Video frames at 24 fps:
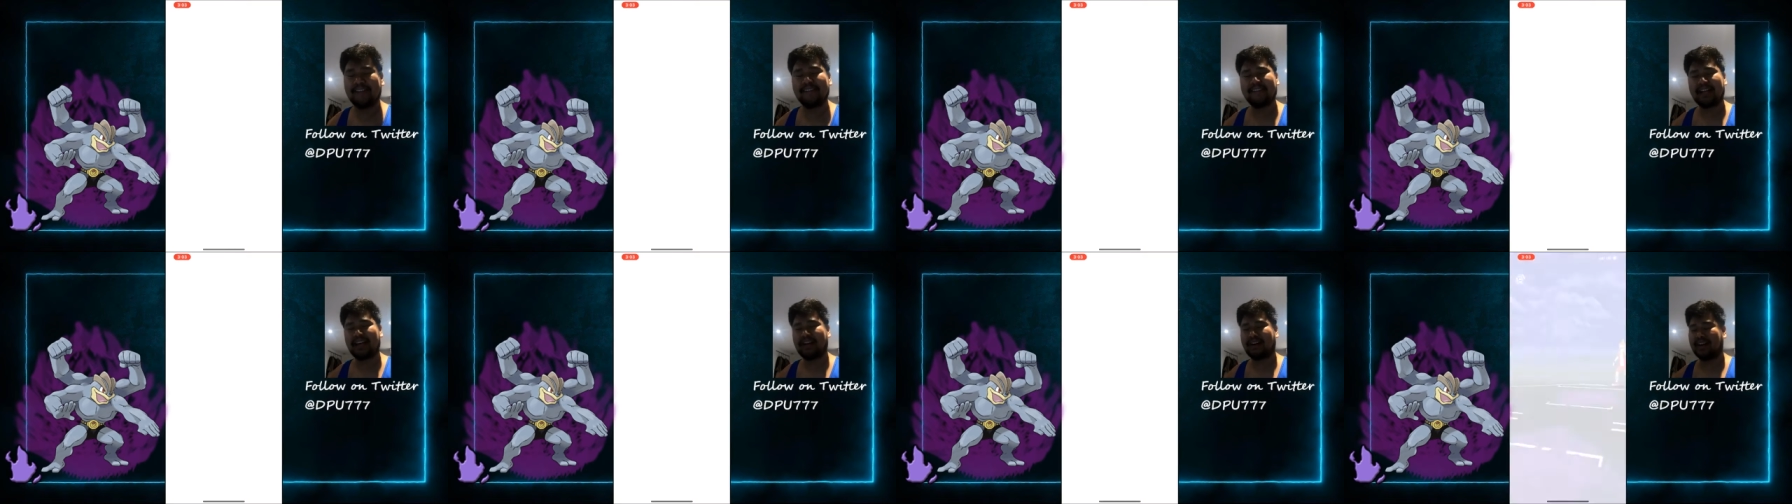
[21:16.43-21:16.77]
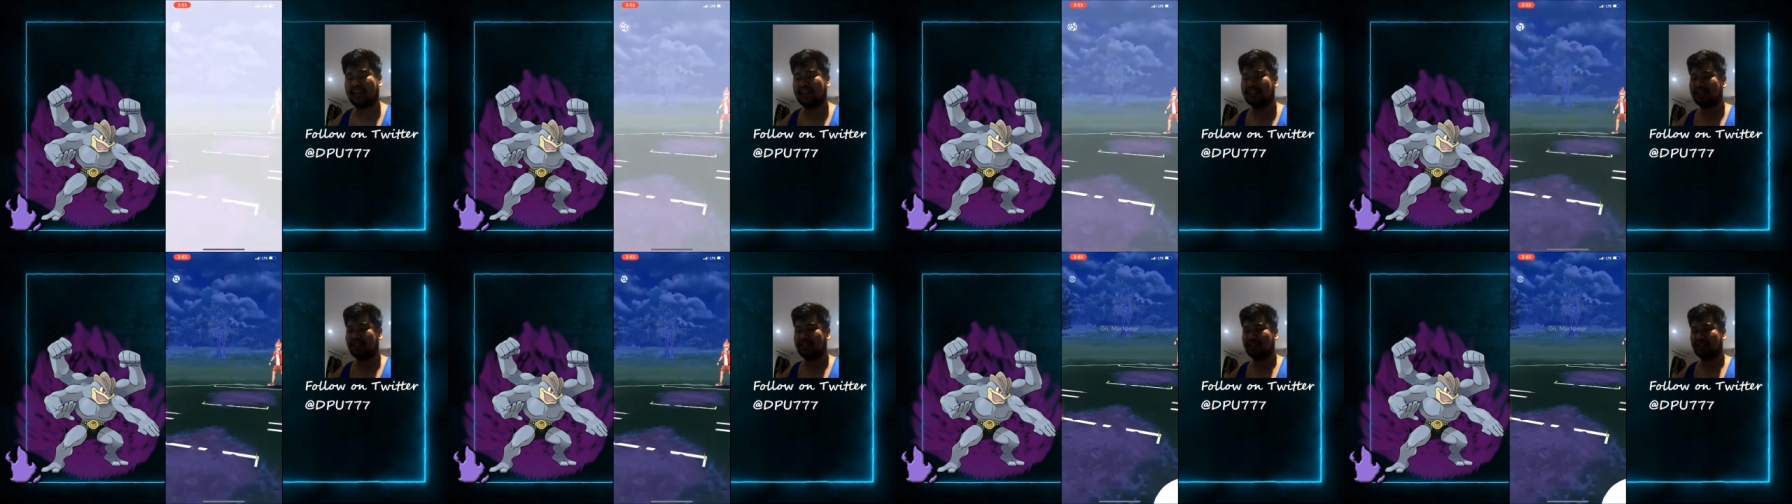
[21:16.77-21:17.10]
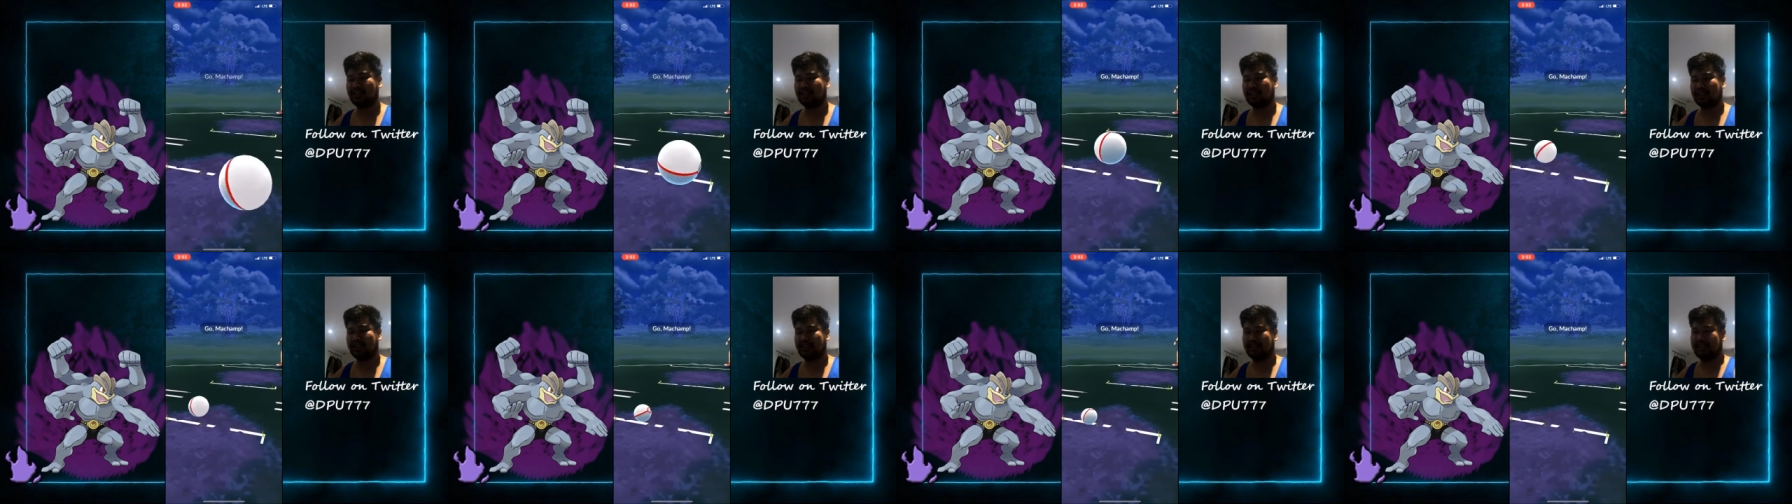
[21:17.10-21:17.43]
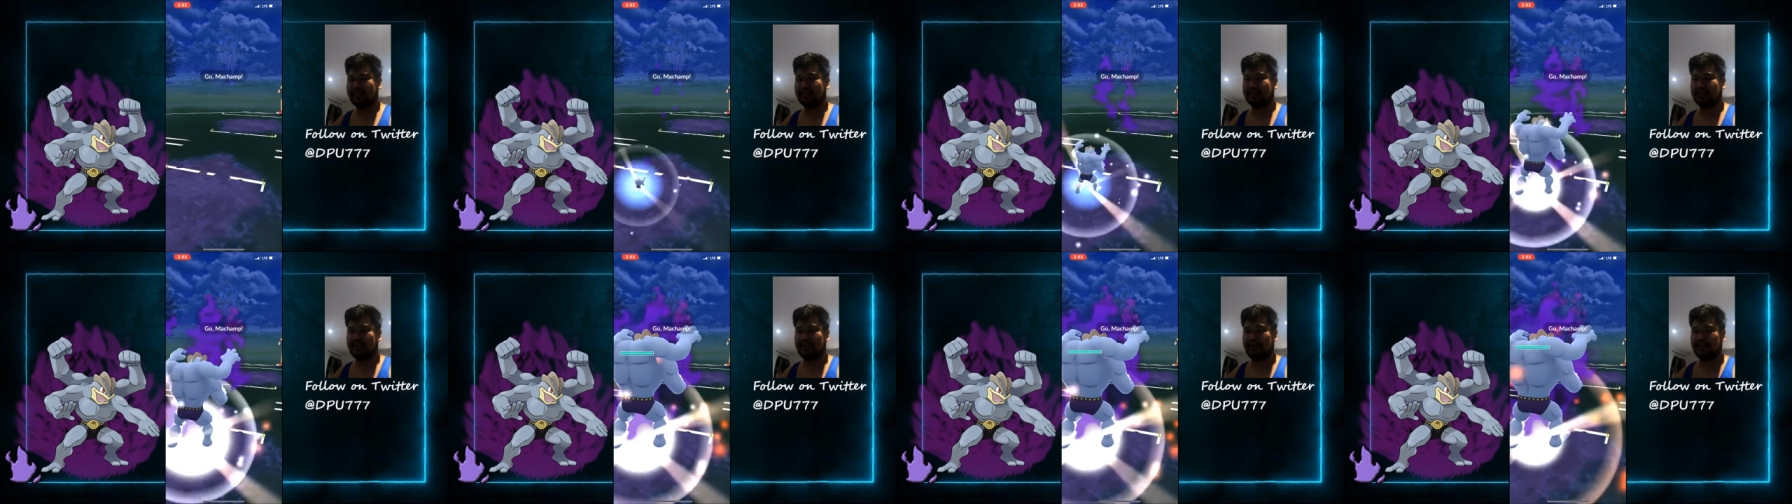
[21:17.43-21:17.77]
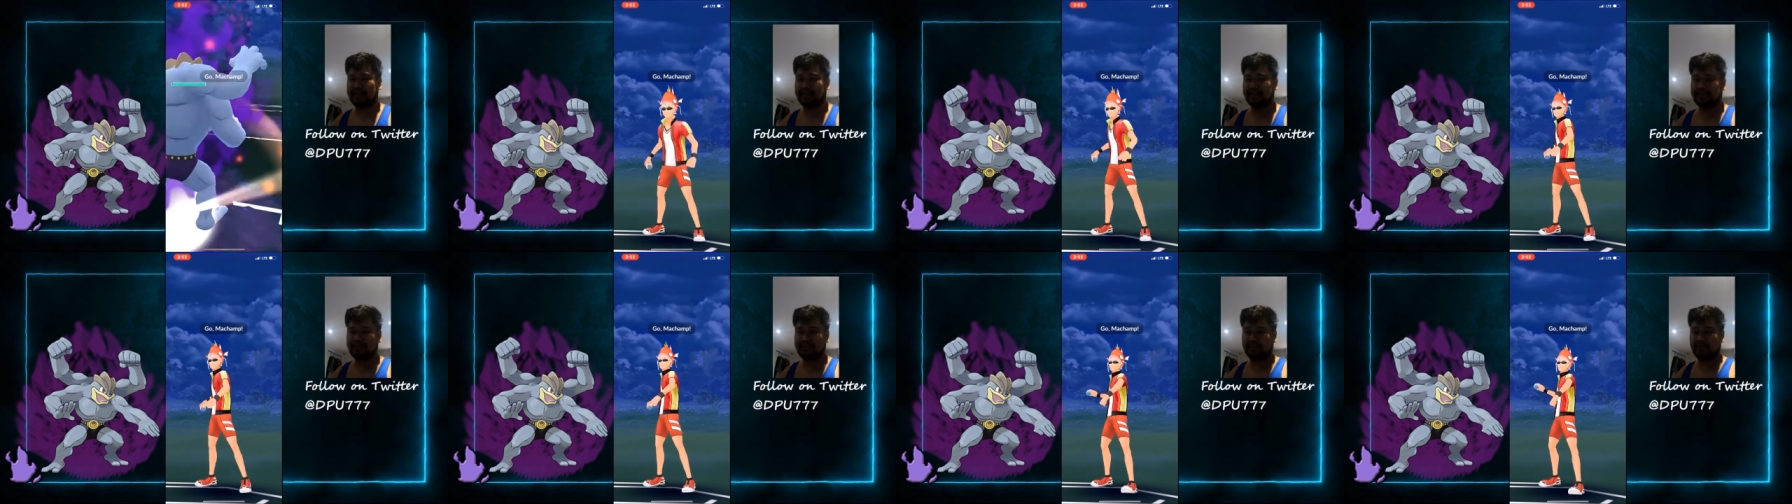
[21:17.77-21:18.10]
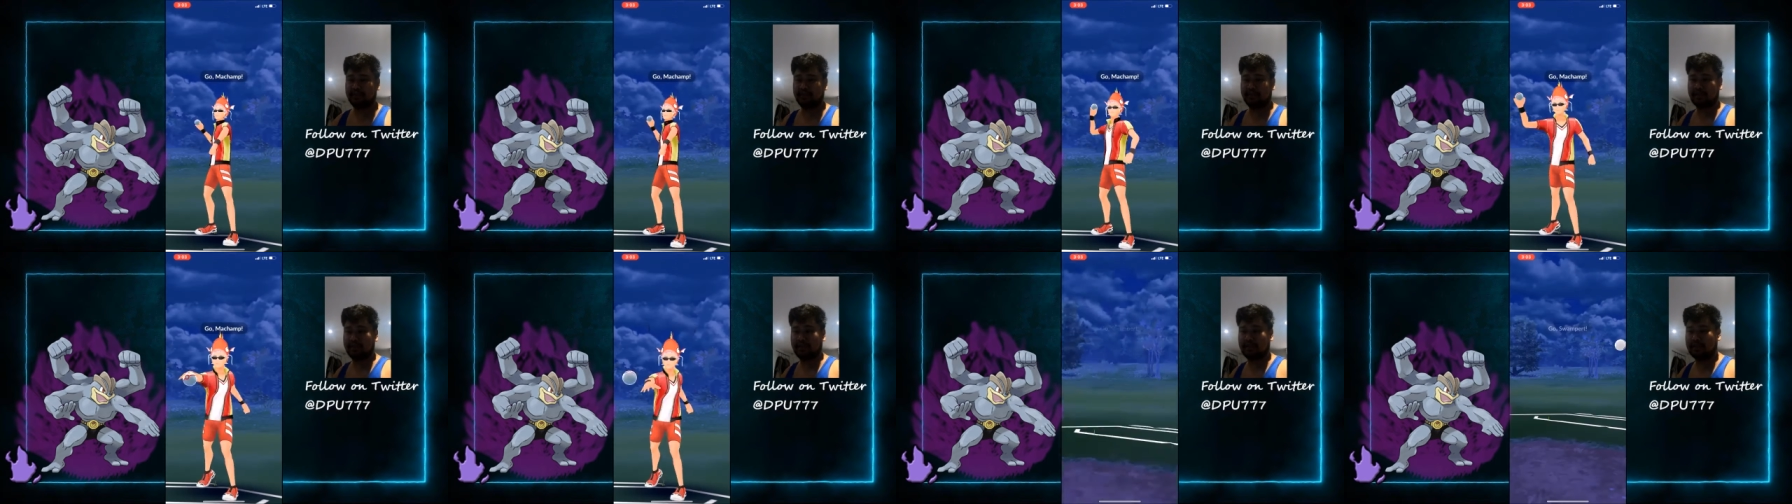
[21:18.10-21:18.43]
Alright, so let's go to the next game.
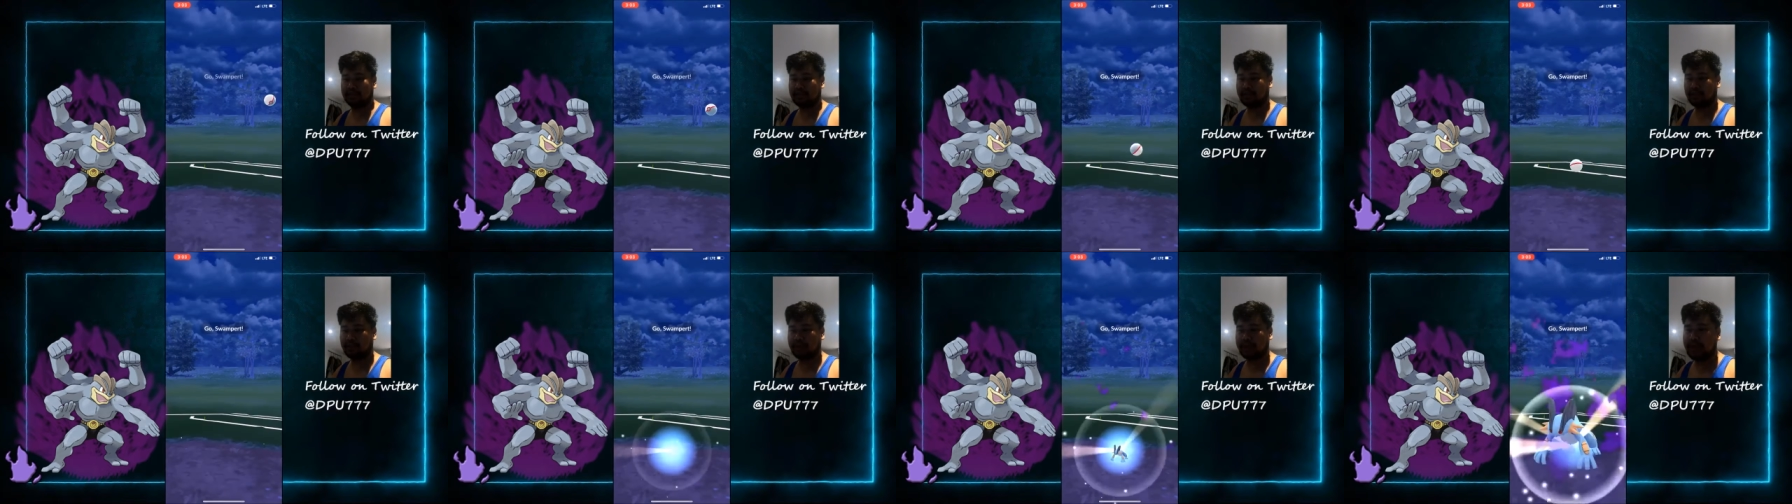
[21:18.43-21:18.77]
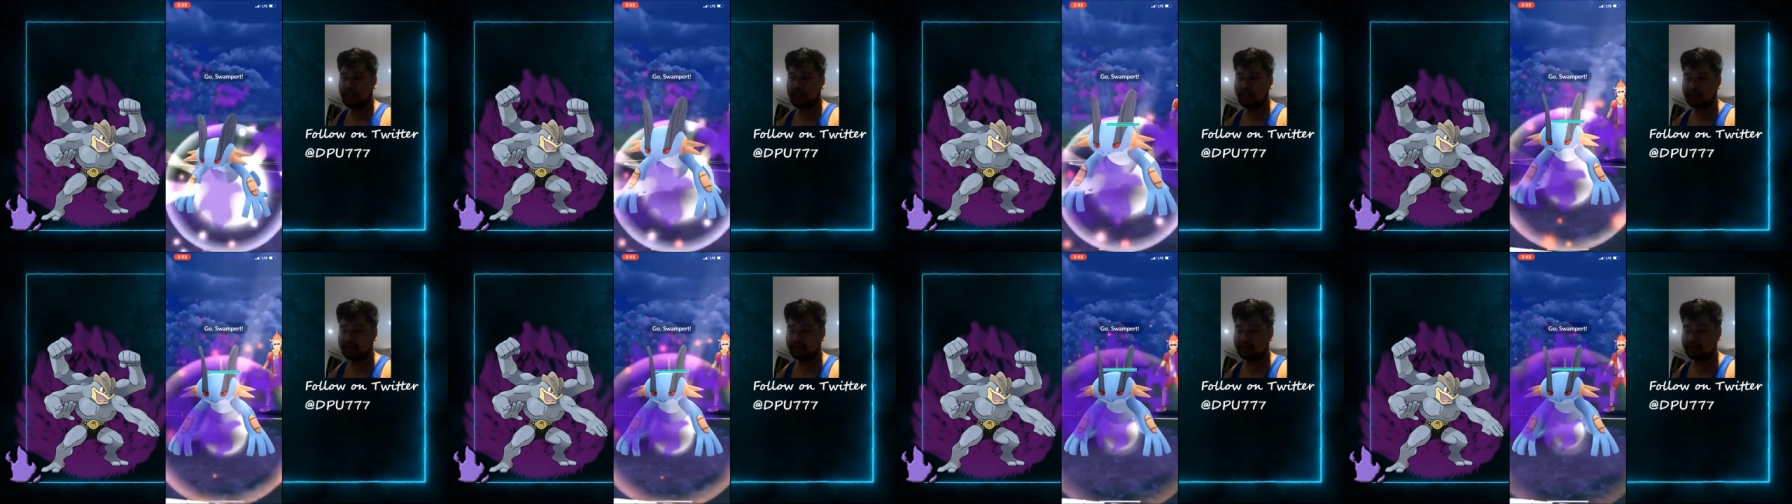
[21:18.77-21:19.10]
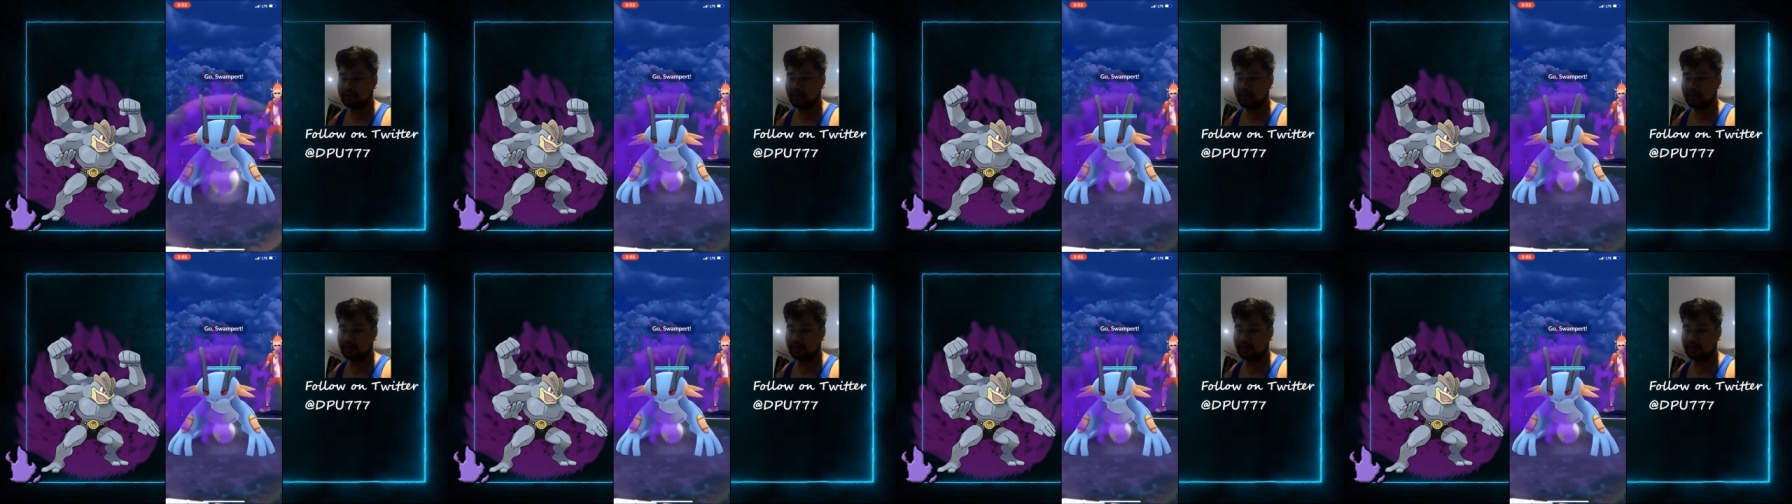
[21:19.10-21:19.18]
So we have